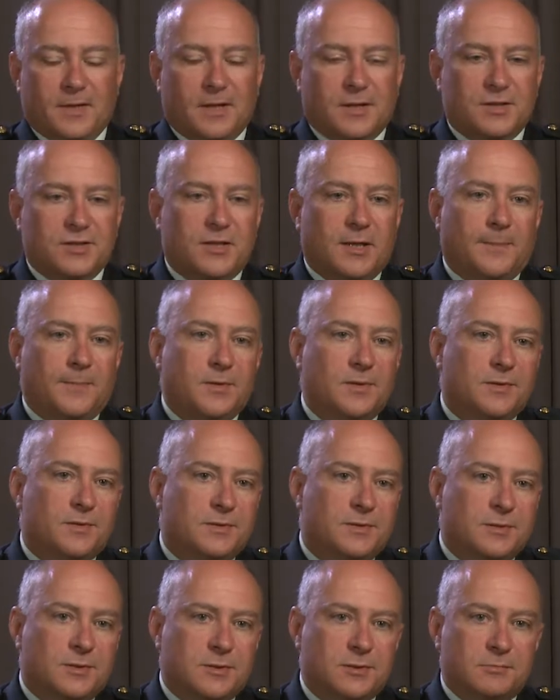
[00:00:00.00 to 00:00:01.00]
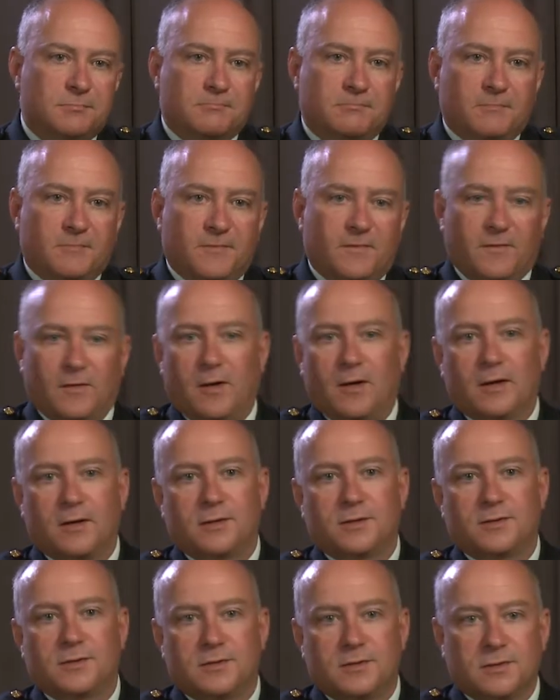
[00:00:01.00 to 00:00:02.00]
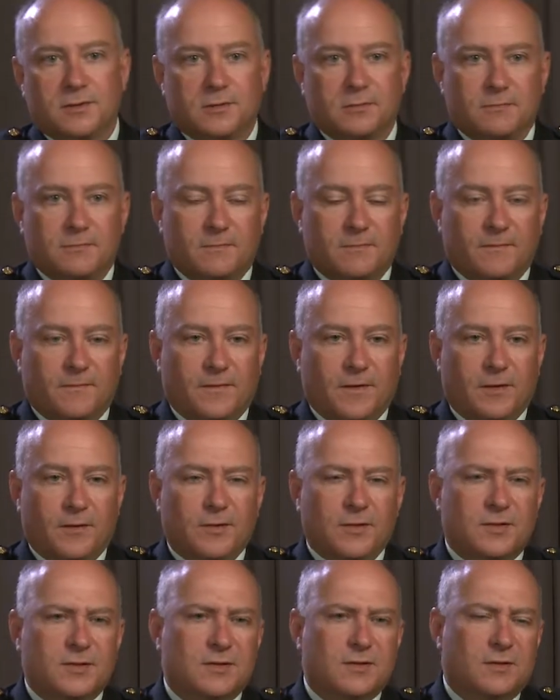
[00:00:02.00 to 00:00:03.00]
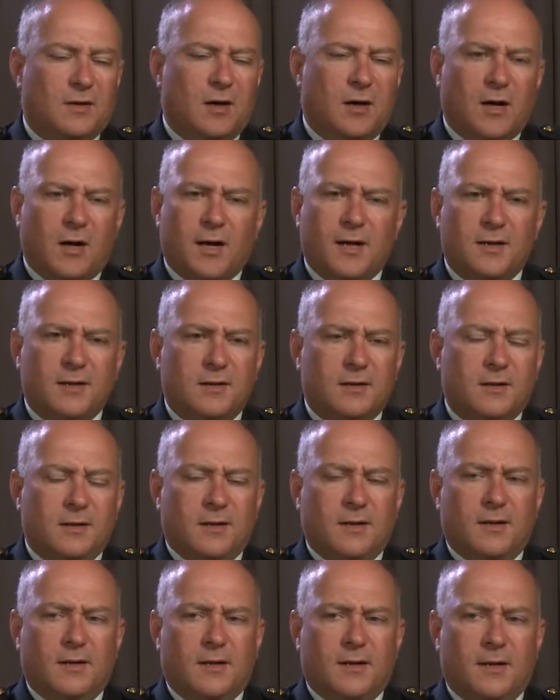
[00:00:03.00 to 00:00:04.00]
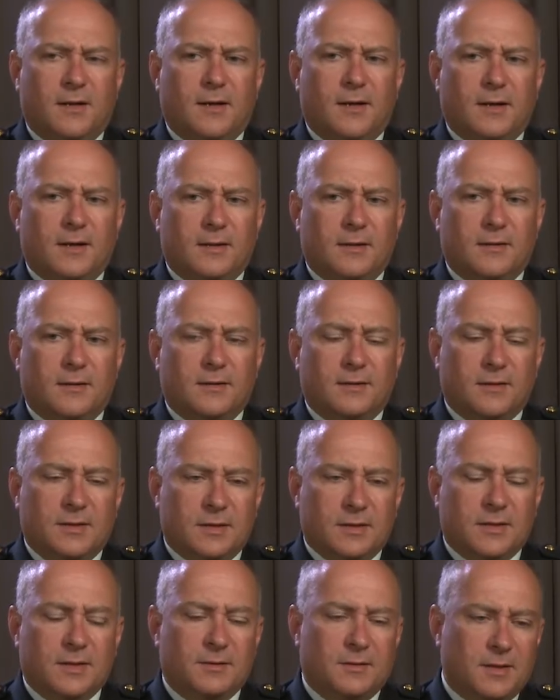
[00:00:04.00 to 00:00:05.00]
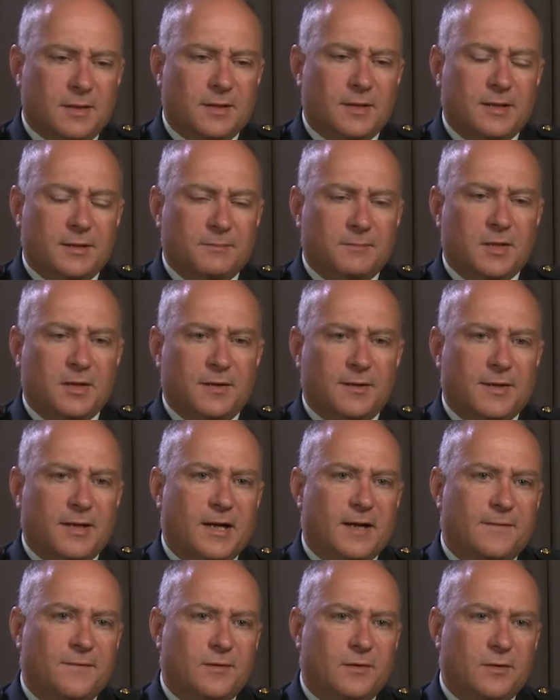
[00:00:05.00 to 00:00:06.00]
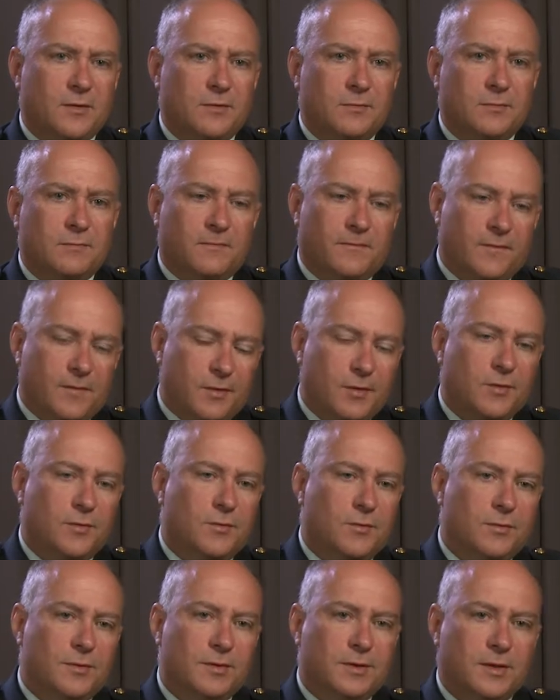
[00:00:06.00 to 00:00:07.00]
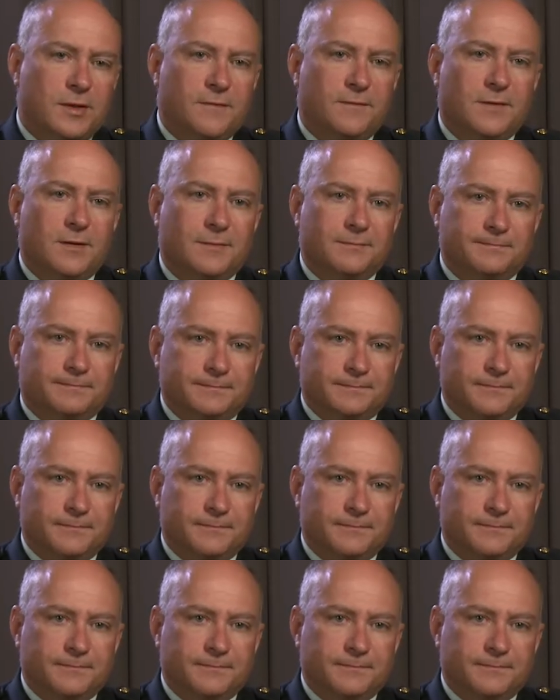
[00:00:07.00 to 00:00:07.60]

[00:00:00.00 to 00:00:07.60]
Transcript: shepherds, flocks, very hot in the middle of the afternoon, very cool in the evening.